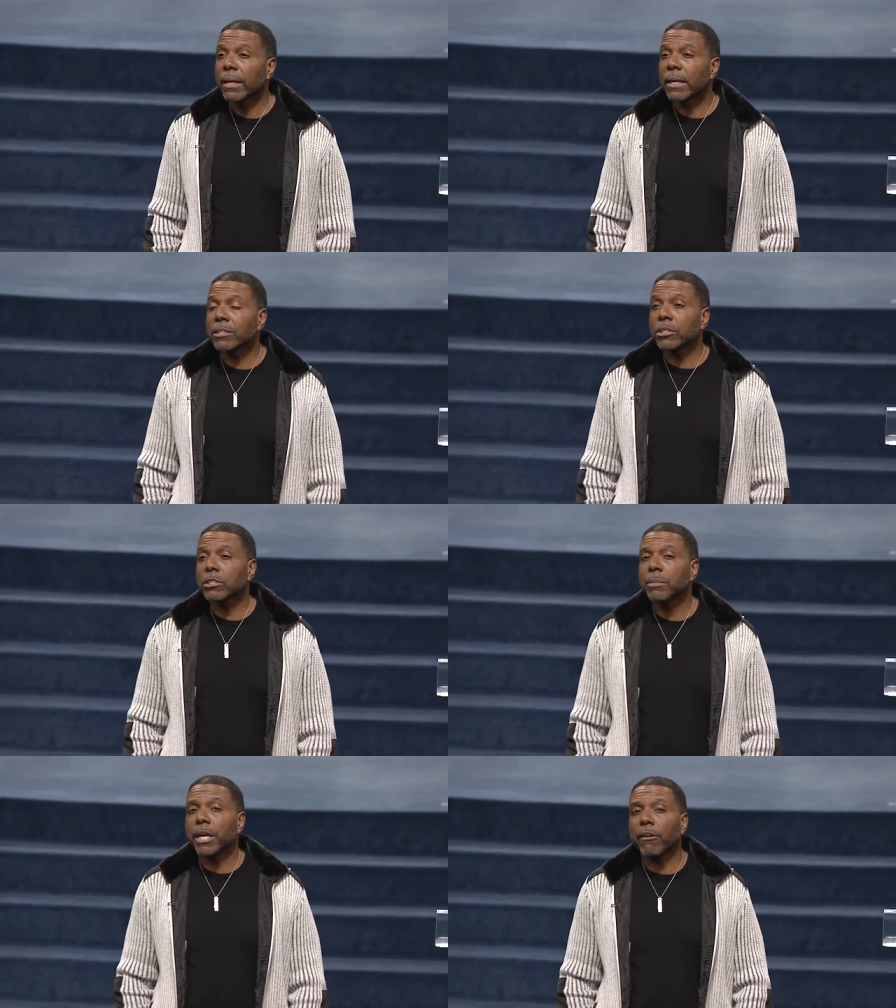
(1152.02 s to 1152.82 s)
Now, listen
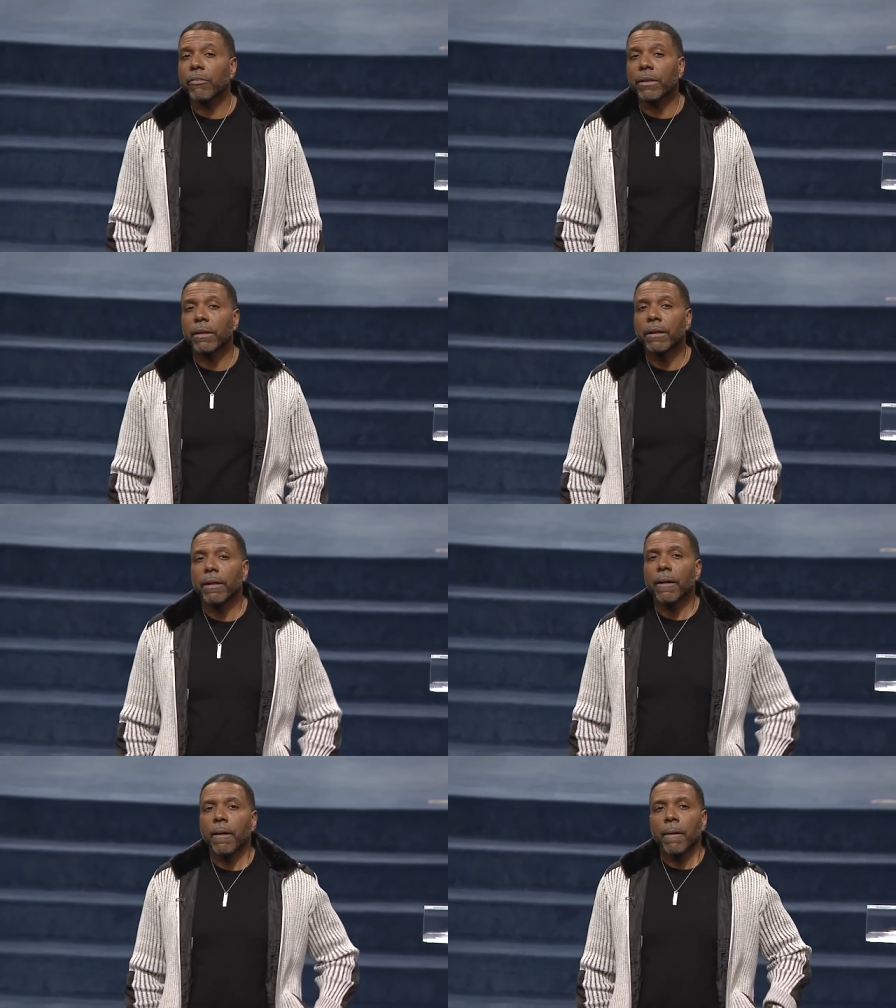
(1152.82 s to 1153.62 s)
to me carefully.
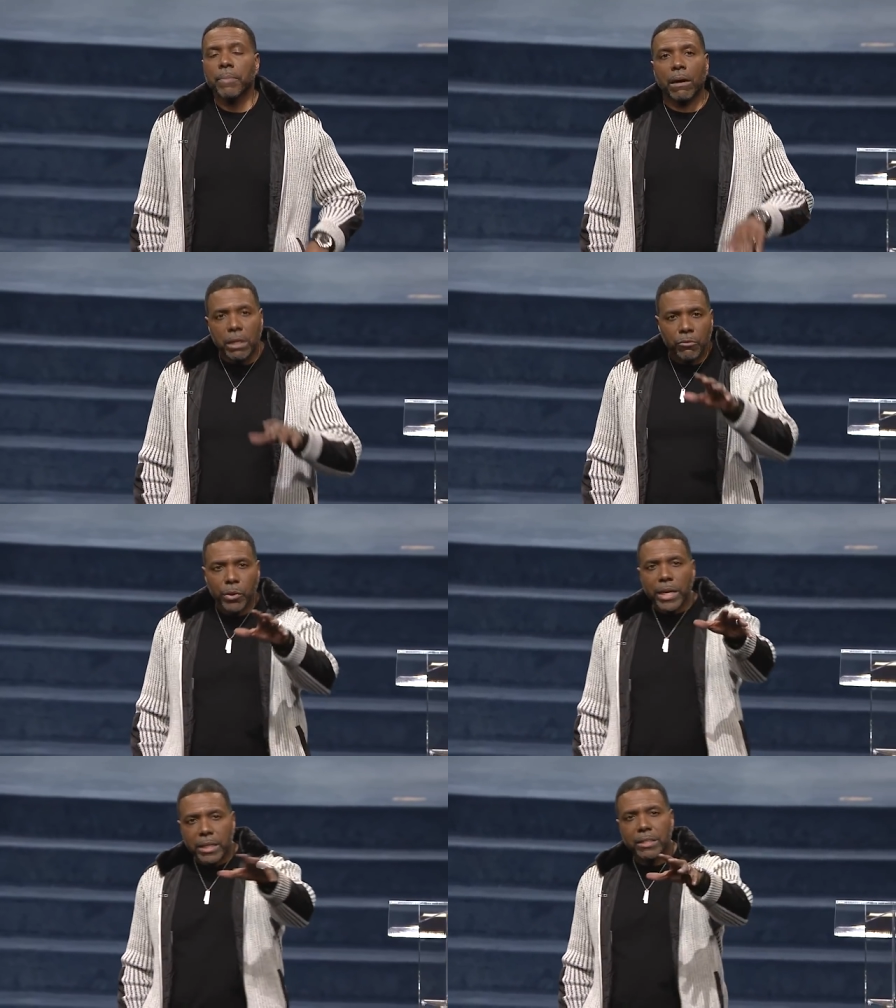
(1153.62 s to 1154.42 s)
Now, in
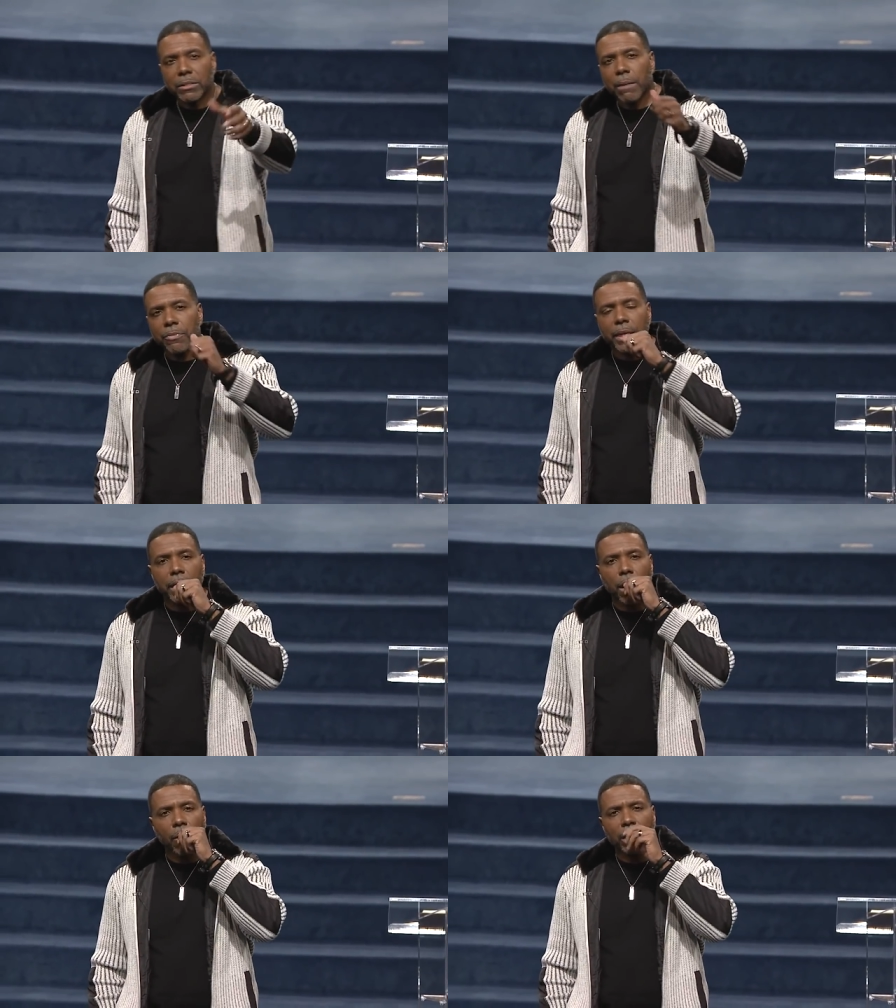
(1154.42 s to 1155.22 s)
reading this, I'm
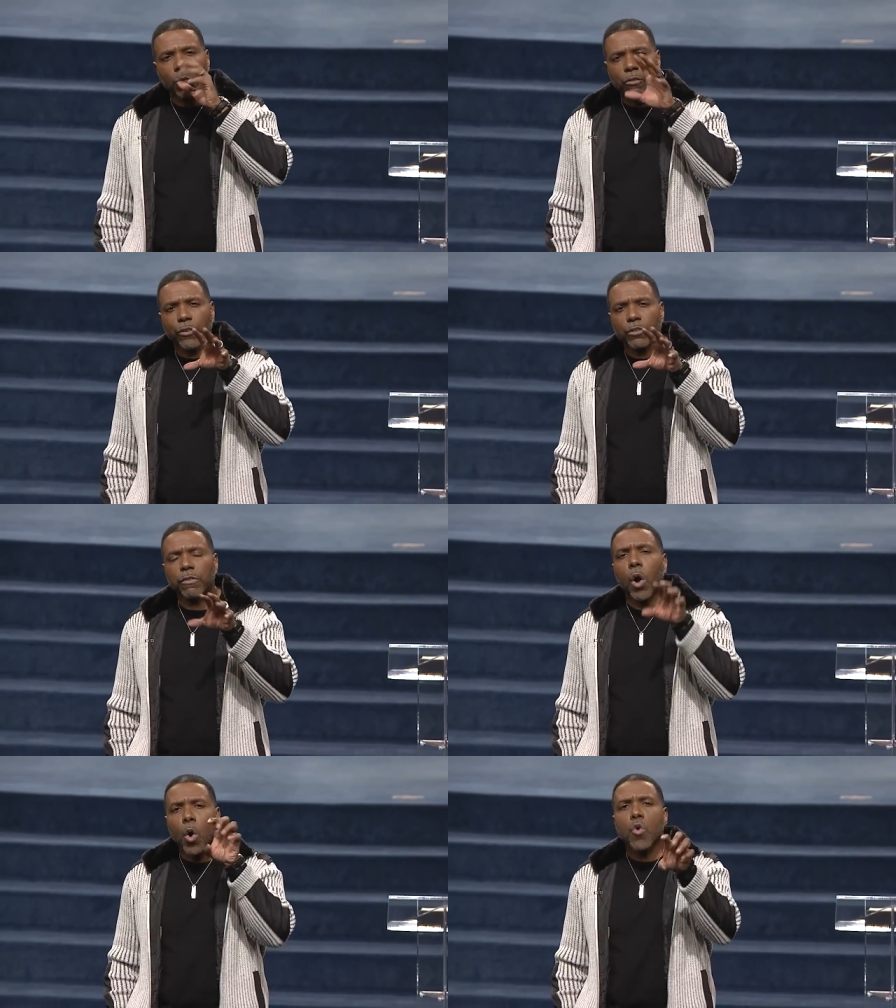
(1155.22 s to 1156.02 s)
thinking, all right, well, first
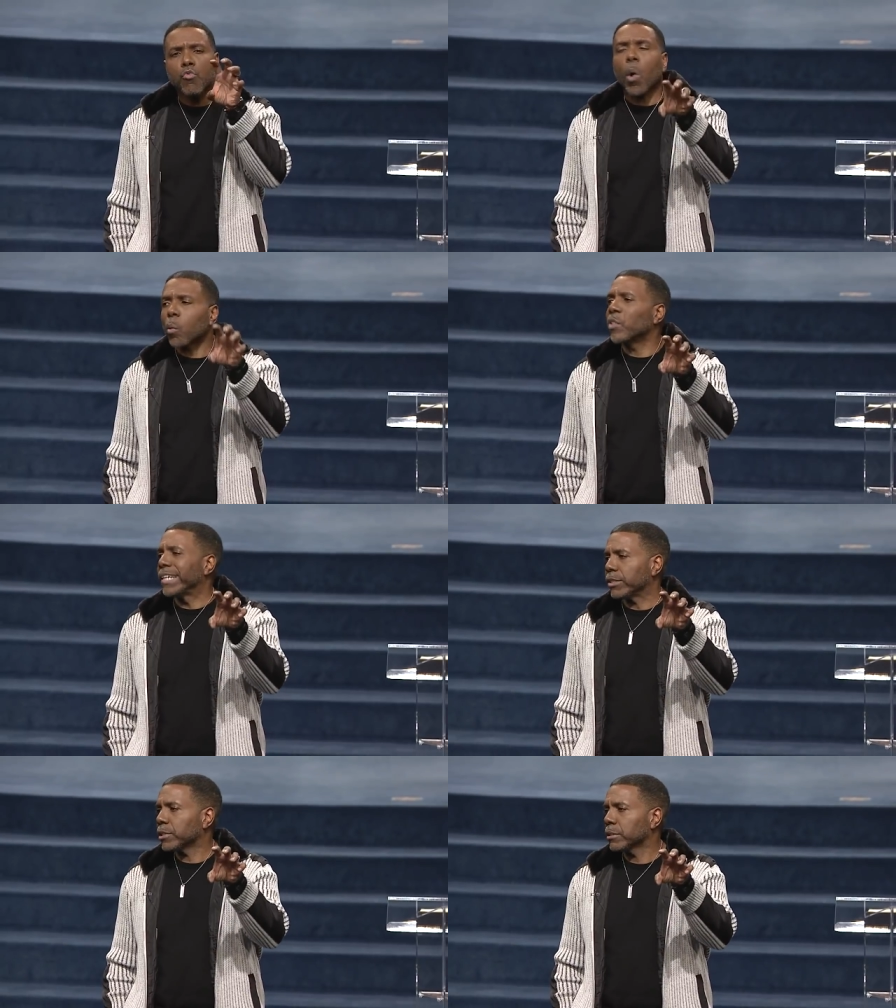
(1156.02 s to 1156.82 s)
of all, who wrote
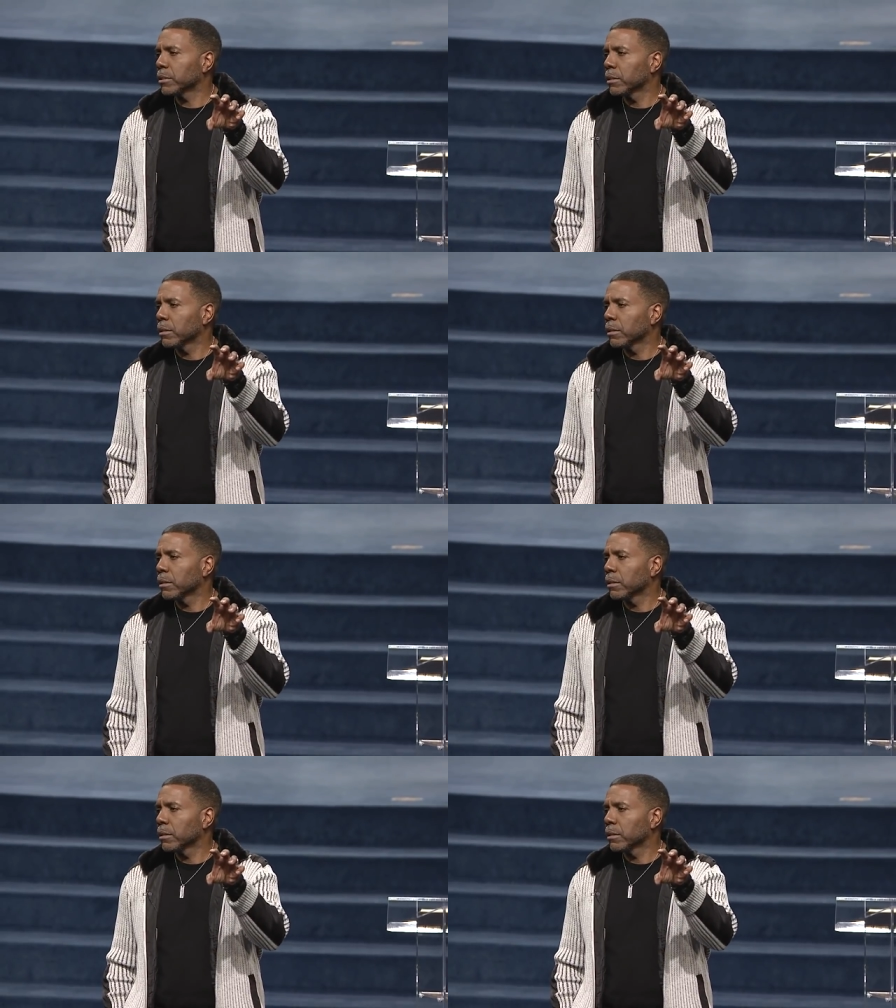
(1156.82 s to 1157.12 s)
this?